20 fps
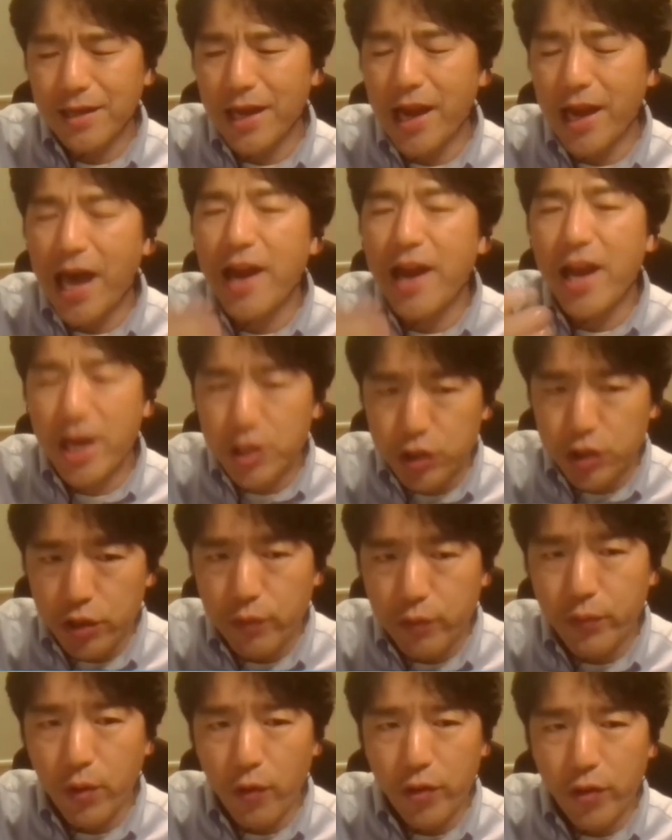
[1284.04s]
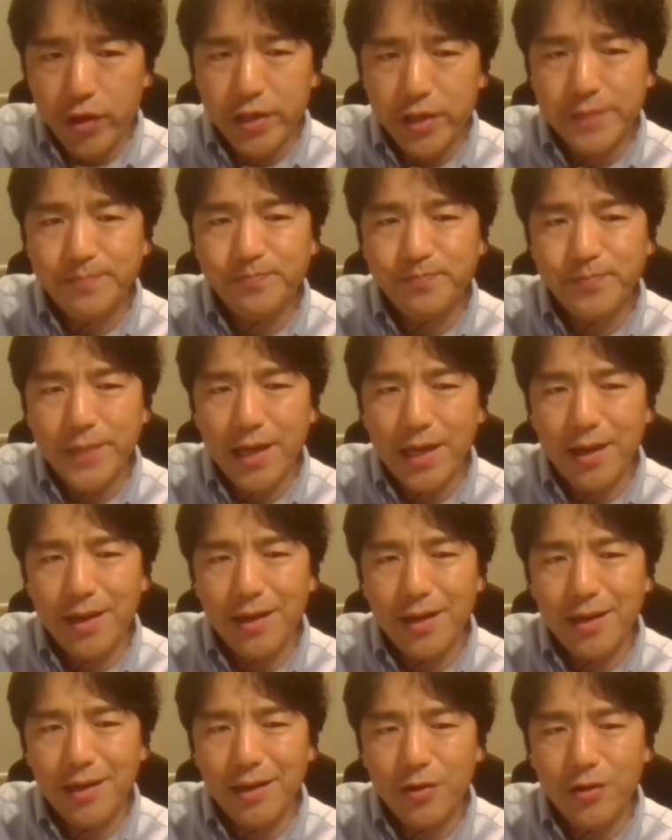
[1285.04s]
allergy for the
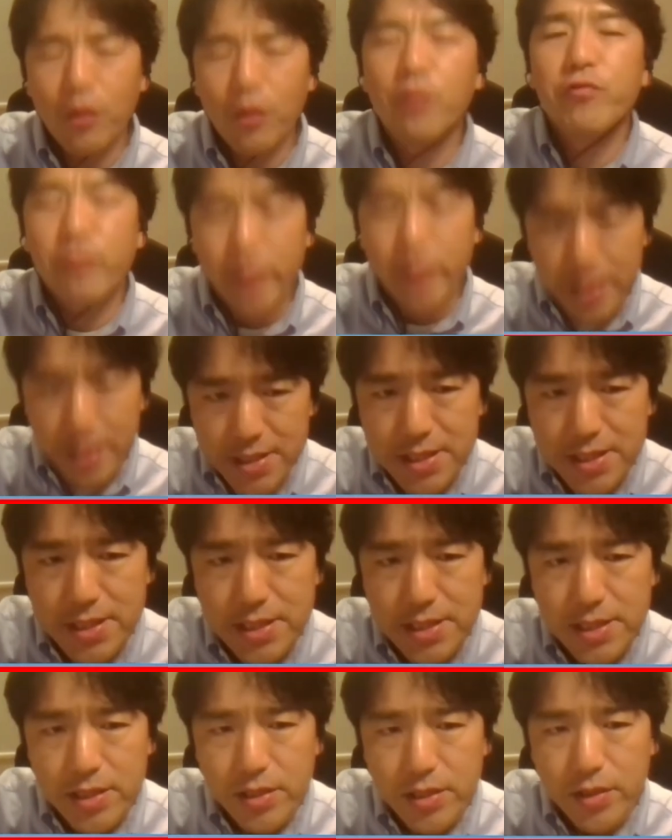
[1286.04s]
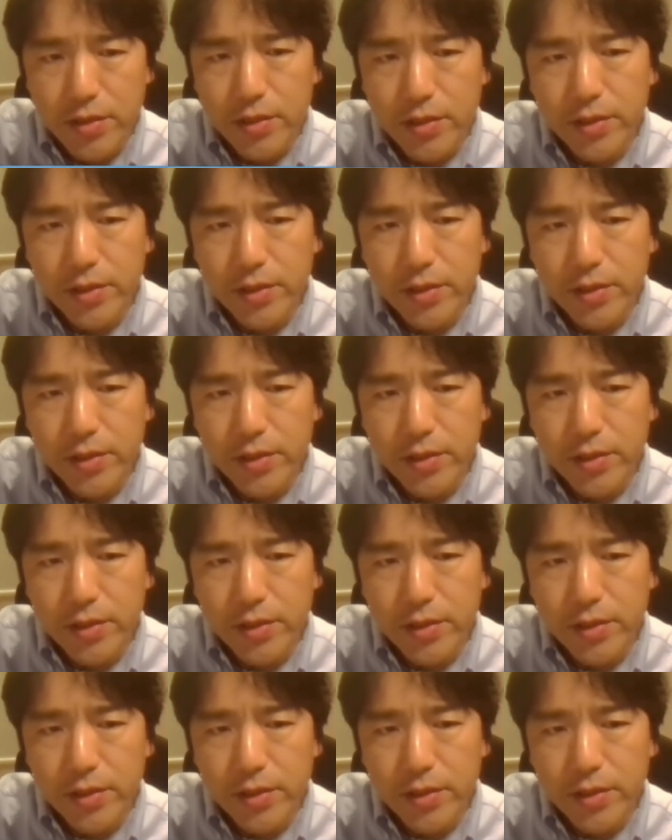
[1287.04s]
contrast. Mm-hmm.